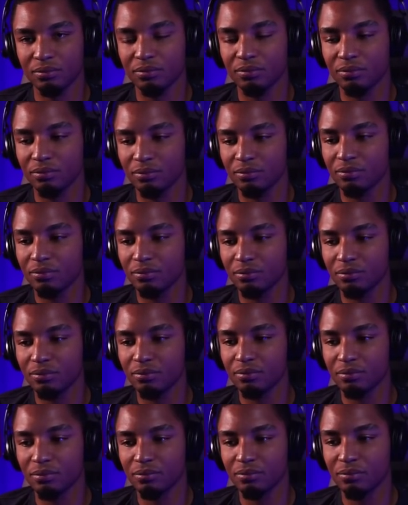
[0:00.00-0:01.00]

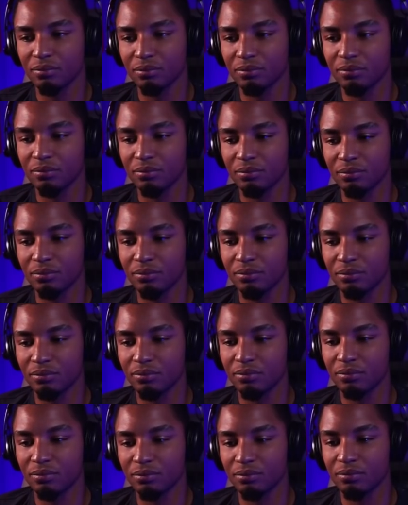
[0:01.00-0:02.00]

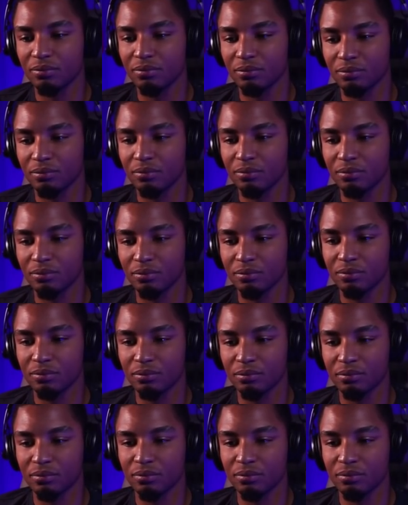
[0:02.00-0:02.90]
[no speech]